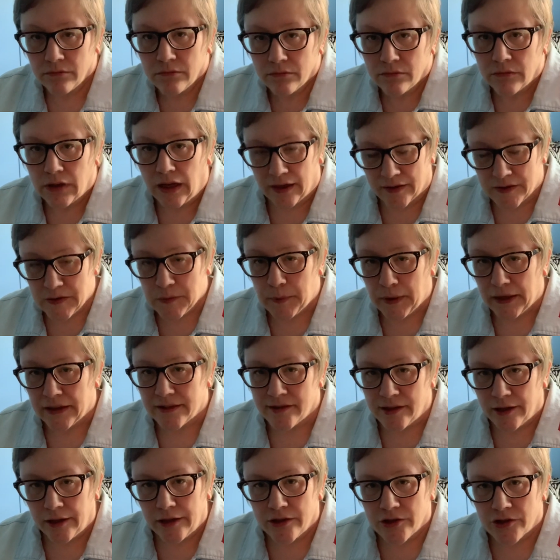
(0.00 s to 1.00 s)

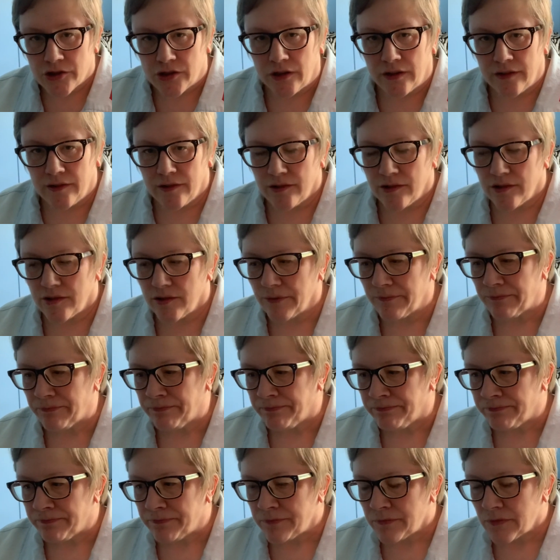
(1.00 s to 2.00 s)
expectations.
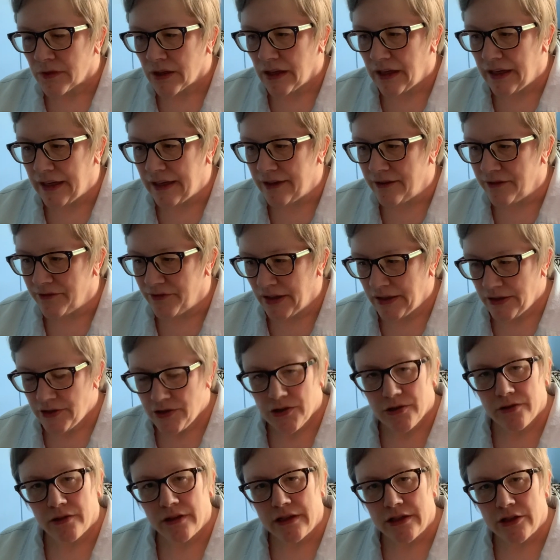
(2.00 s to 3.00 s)
And
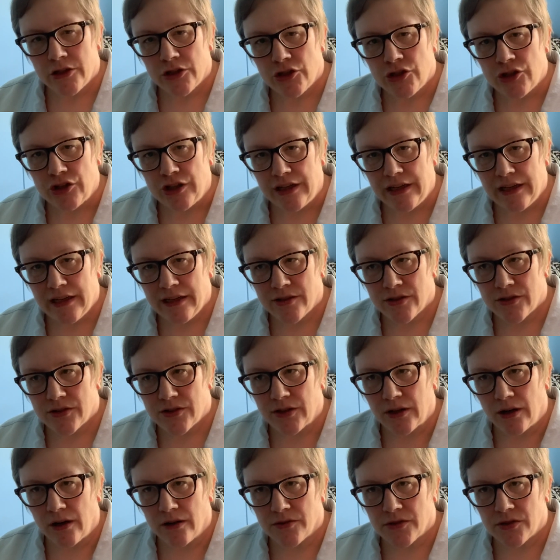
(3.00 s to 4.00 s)
eventually she
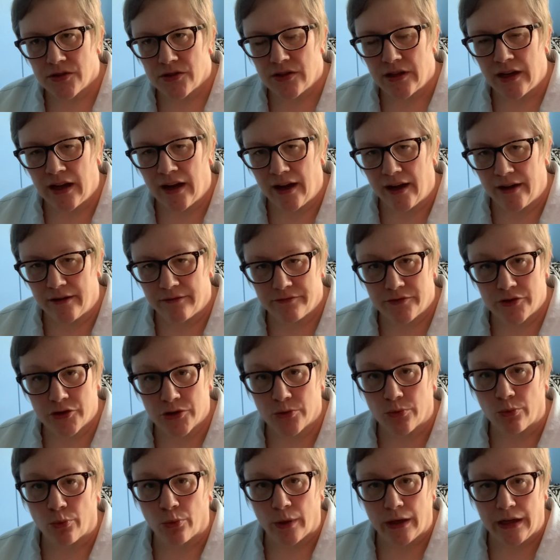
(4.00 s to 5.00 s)
starts to have
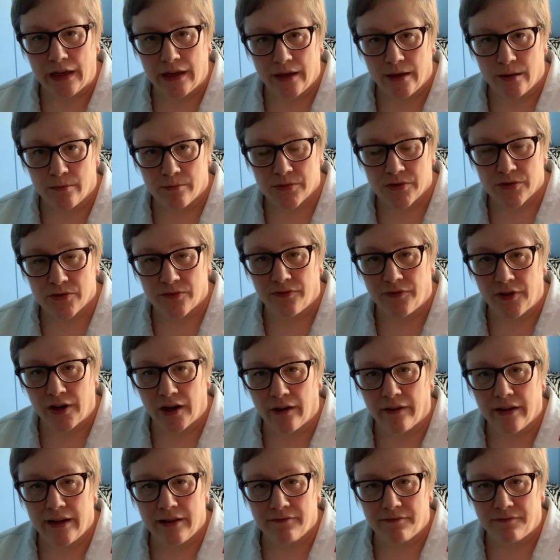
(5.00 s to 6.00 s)
dreams,
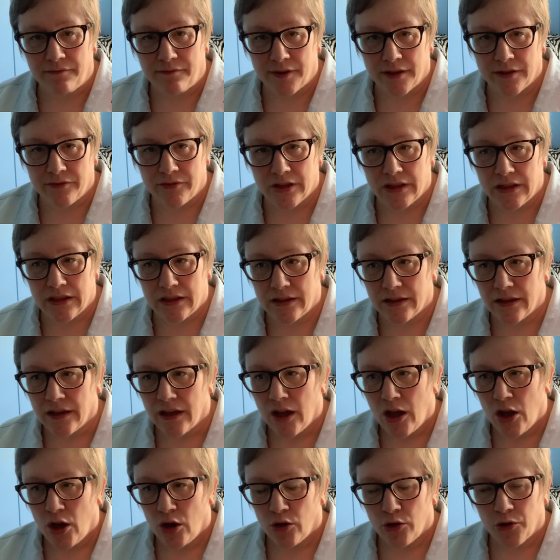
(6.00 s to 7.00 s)
very vivid,
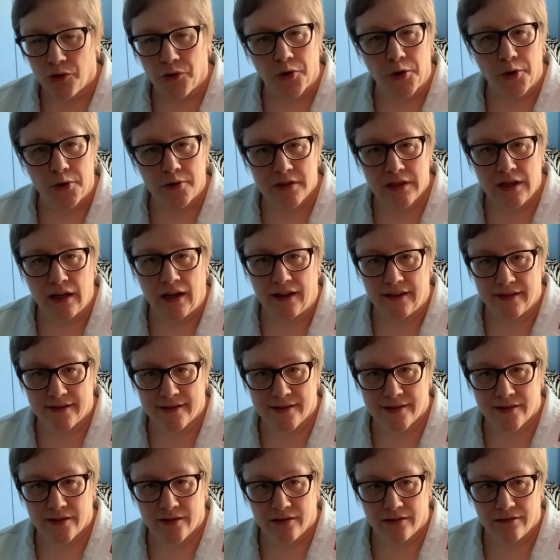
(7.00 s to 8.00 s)

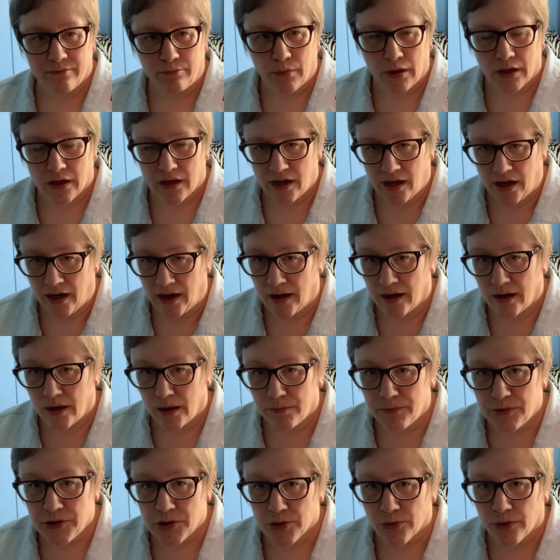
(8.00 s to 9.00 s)
grotesque,
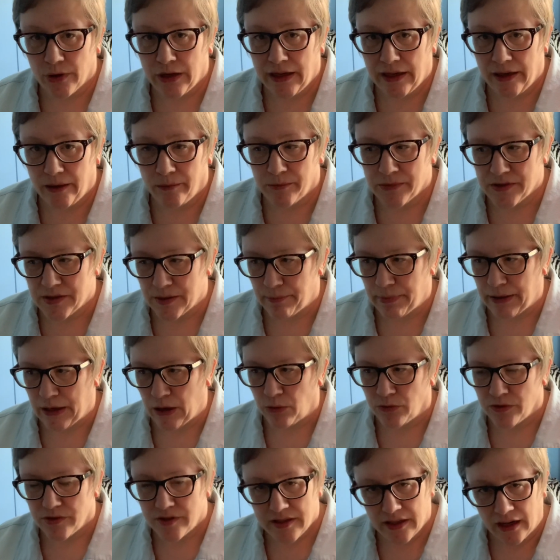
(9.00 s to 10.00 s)
macabre dreams
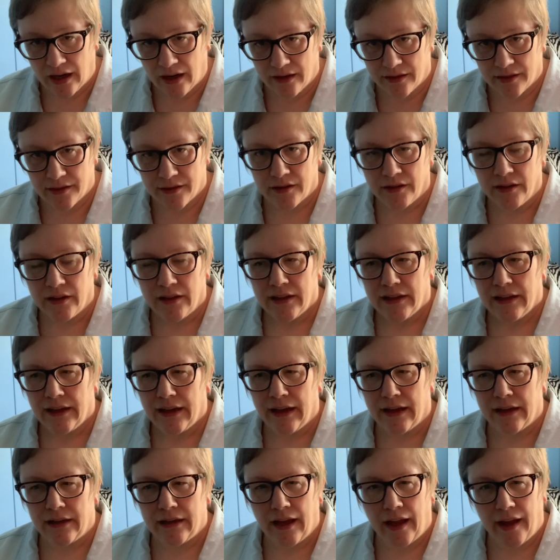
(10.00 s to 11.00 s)
about death
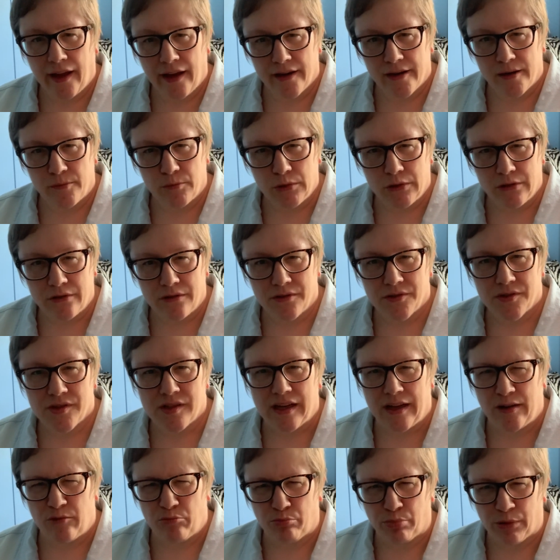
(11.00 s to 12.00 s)
and animals
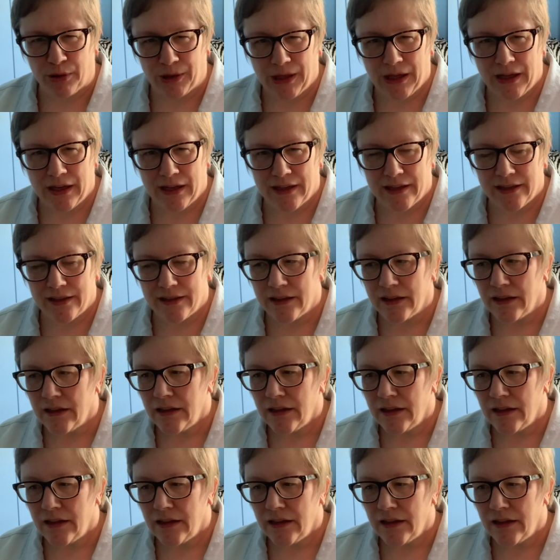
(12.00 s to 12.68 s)
and blood.